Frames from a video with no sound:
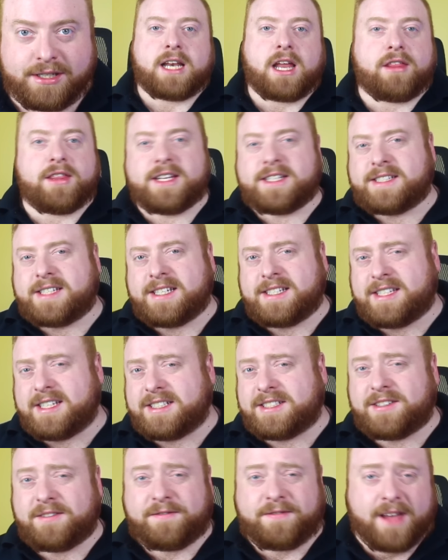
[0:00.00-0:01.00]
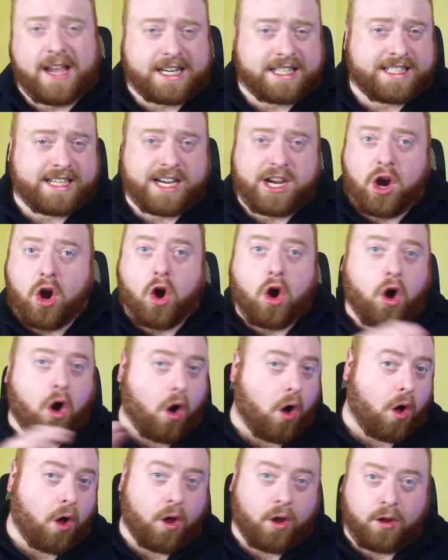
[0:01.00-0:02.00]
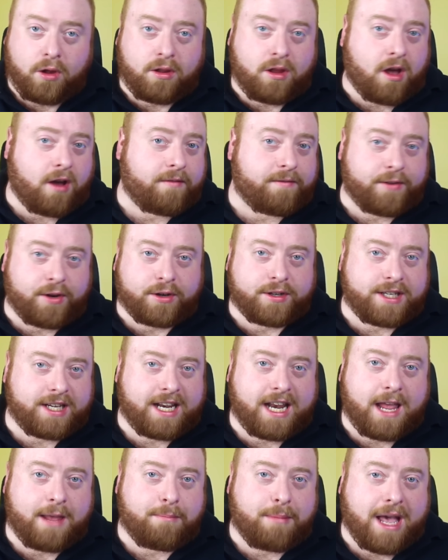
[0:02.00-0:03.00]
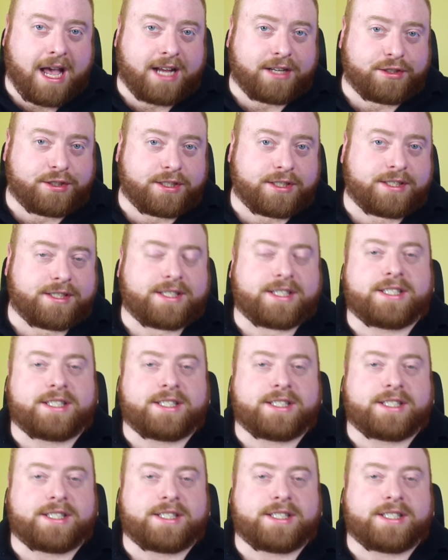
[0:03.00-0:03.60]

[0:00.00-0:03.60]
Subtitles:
Now this isn't affecting all of your DNA matches,